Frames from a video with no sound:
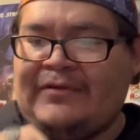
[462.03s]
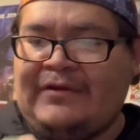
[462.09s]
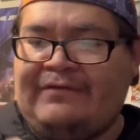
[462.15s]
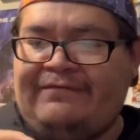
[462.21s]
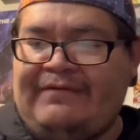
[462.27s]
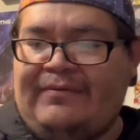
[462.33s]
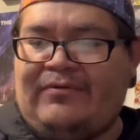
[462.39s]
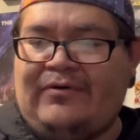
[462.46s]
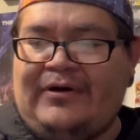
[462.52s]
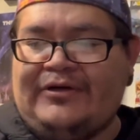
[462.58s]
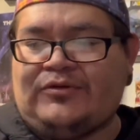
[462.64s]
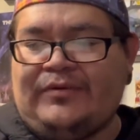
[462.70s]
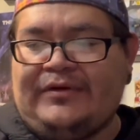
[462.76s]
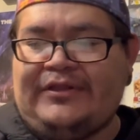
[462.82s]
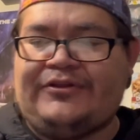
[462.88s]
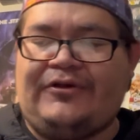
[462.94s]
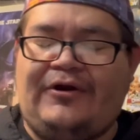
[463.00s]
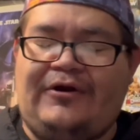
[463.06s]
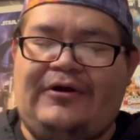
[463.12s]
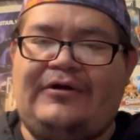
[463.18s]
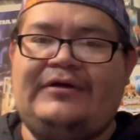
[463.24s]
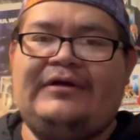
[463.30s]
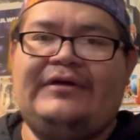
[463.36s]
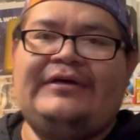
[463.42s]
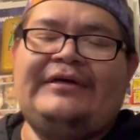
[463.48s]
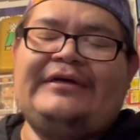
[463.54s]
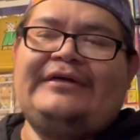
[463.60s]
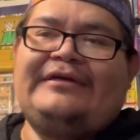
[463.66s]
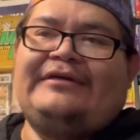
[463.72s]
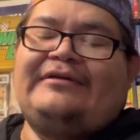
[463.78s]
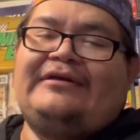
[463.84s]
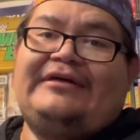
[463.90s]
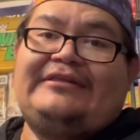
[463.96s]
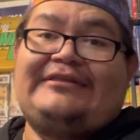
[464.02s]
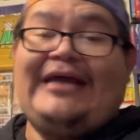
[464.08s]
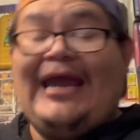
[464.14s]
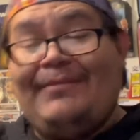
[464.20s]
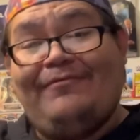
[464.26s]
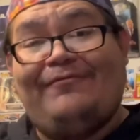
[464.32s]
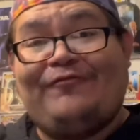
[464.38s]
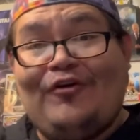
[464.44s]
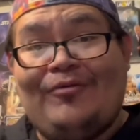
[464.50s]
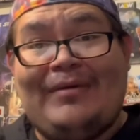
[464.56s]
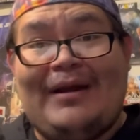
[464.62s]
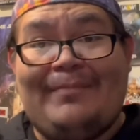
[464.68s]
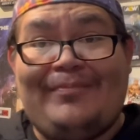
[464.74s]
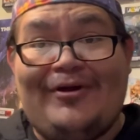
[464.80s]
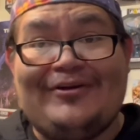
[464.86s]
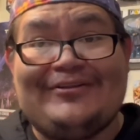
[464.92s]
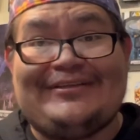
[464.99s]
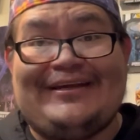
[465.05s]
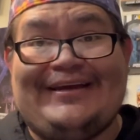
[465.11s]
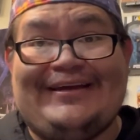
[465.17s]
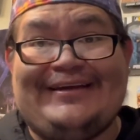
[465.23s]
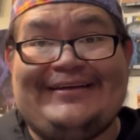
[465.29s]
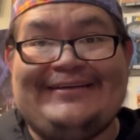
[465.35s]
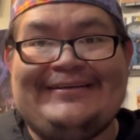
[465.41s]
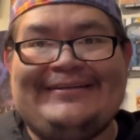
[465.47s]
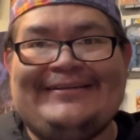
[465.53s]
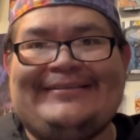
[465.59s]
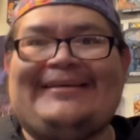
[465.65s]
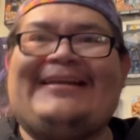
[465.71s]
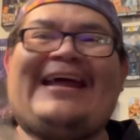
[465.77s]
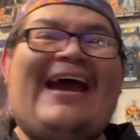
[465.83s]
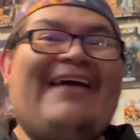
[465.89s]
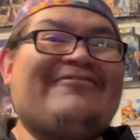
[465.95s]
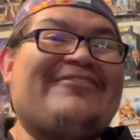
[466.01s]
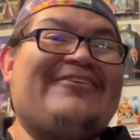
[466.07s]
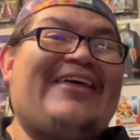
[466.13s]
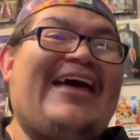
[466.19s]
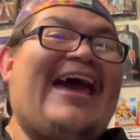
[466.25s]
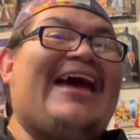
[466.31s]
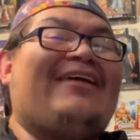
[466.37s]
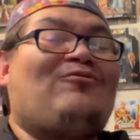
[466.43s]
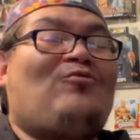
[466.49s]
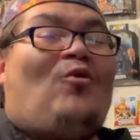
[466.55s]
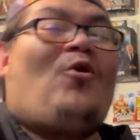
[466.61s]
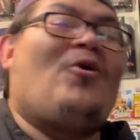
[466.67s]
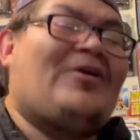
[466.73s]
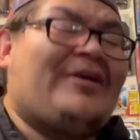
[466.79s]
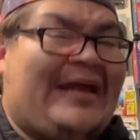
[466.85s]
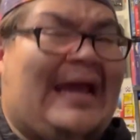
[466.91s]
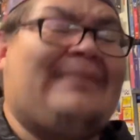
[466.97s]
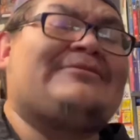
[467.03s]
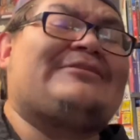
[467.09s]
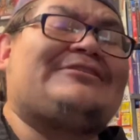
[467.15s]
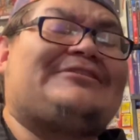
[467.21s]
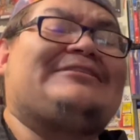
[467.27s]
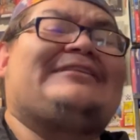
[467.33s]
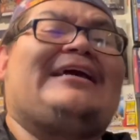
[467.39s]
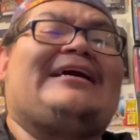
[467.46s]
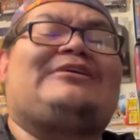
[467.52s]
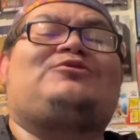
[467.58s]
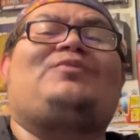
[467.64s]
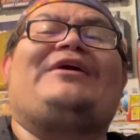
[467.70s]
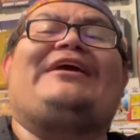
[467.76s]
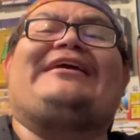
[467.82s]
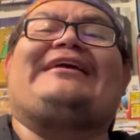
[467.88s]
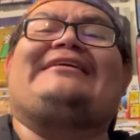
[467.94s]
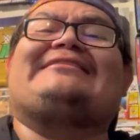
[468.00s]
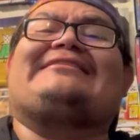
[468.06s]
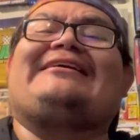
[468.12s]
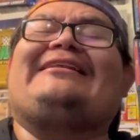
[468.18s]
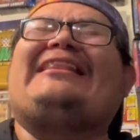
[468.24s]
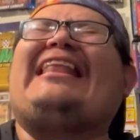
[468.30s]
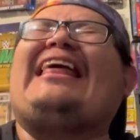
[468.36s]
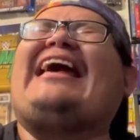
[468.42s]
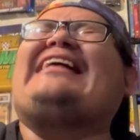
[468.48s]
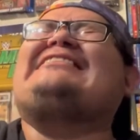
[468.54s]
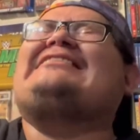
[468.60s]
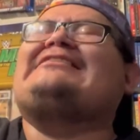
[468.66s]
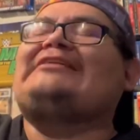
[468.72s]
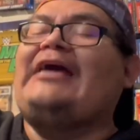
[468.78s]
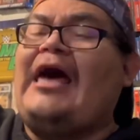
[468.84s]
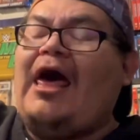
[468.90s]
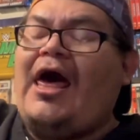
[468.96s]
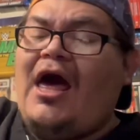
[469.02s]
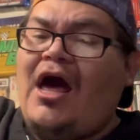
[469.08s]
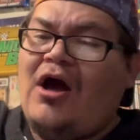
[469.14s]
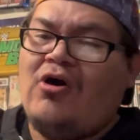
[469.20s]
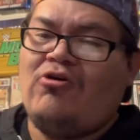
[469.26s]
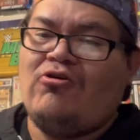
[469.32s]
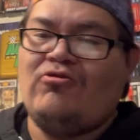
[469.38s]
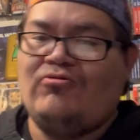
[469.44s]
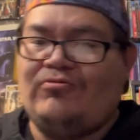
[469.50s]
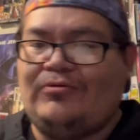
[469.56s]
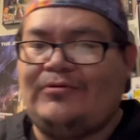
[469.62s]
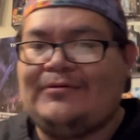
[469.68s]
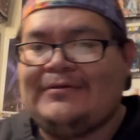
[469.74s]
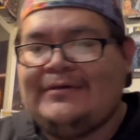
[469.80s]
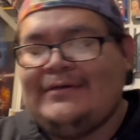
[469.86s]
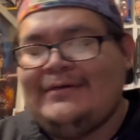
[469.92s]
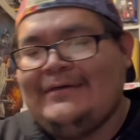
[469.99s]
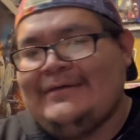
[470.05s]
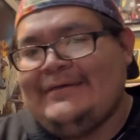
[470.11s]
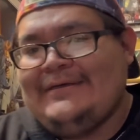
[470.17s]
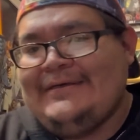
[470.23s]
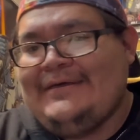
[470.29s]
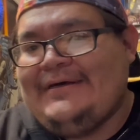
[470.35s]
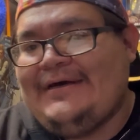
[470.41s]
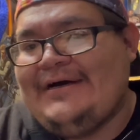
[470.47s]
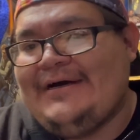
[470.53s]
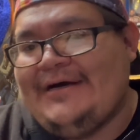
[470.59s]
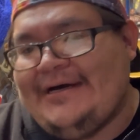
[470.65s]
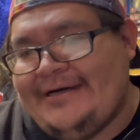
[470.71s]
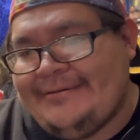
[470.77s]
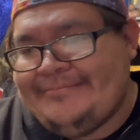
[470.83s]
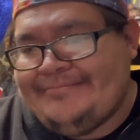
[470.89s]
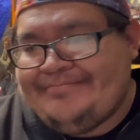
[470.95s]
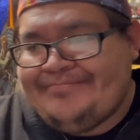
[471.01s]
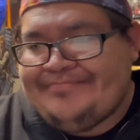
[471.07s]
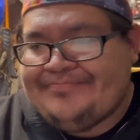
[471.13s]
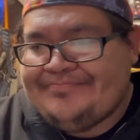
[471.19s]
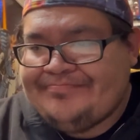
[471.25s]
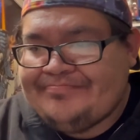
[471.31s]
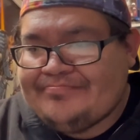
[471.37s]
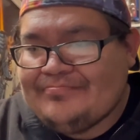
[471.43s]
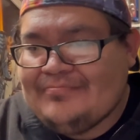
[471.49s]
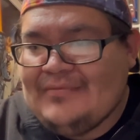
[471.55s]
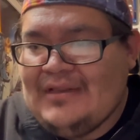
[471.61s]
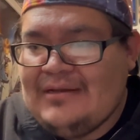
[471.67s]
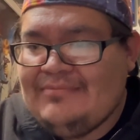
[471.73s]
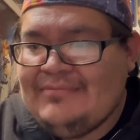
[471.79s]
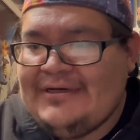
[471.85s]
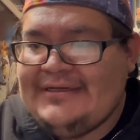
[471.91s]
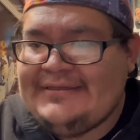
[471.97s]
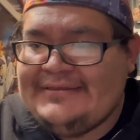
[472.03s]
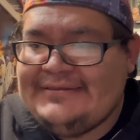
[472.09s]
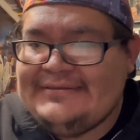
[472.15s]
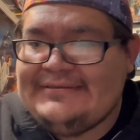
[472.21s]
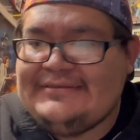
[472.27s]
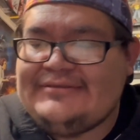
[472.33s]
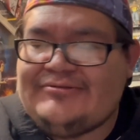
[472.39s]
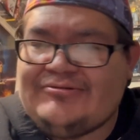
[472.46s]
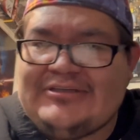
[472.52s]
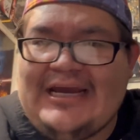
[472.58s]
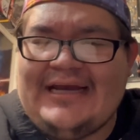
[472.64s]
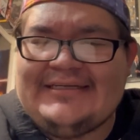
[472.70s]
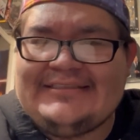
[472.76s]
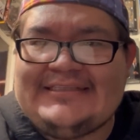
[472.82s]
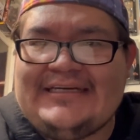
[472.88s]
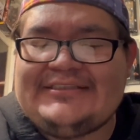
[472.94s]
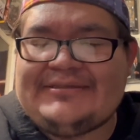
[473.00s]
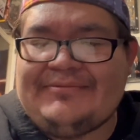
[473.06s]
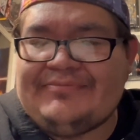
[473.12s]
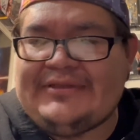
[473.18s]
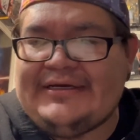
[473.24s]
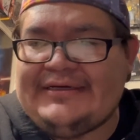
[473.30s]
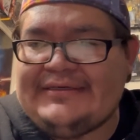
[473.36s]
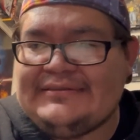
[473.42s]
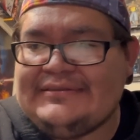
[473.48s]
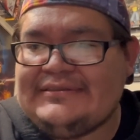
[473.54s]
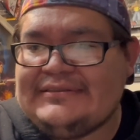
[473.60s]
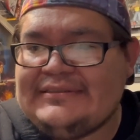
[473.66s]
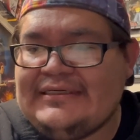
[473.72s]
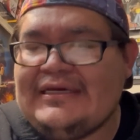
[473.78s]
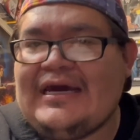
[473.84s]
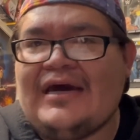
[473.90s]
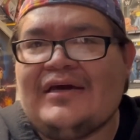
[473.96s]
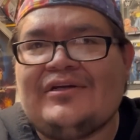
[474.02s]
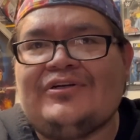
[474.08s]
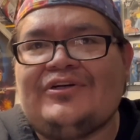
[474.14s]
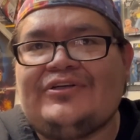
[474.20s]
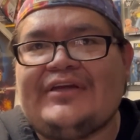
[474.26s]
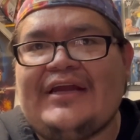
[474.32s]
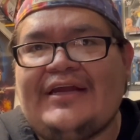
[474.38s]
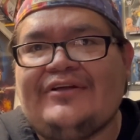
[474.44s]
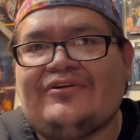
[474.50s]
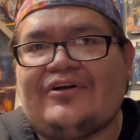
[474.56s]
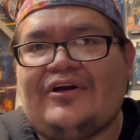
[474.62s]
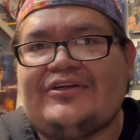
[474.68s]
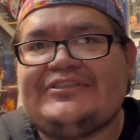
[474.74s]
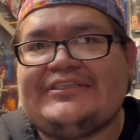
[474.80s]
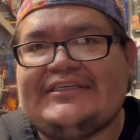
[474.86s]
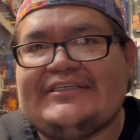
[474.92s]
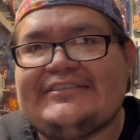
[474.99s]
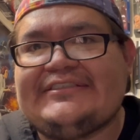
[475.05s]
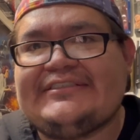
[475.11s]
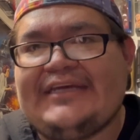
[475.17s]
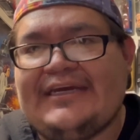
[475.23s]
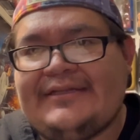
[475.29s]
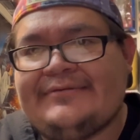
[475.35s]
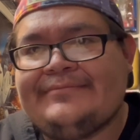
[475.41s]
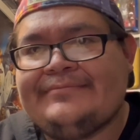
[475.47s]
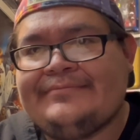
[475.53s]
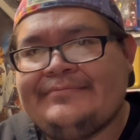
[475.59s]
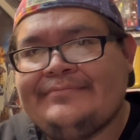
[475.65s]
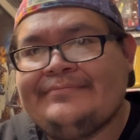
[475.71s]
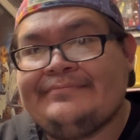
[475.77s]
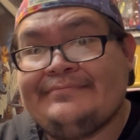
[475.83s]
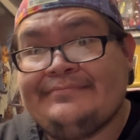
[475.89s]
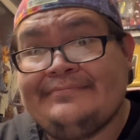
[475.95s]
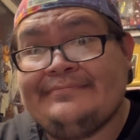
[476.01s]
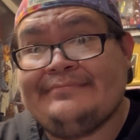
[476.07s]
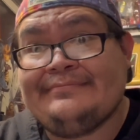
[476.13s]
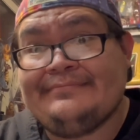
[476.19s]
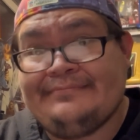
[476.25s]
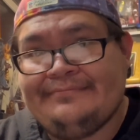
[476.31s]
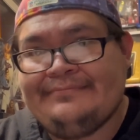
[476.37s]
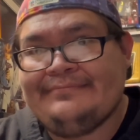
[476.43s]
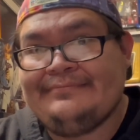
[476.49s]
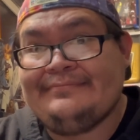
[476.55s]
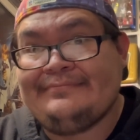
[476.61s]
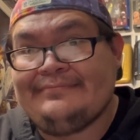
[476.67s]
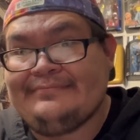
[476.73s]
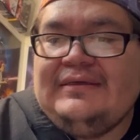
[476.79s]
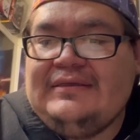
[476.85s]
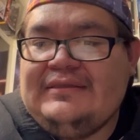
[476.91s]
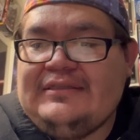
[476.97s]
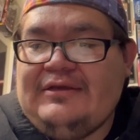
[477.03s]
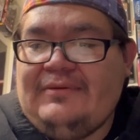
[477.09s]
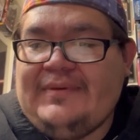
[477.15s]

February 23rd, a day before my birthday. Then after that, War Games is the next weekend. So let's go. But Jack said some things and got under Daniel Garcia's skin. Then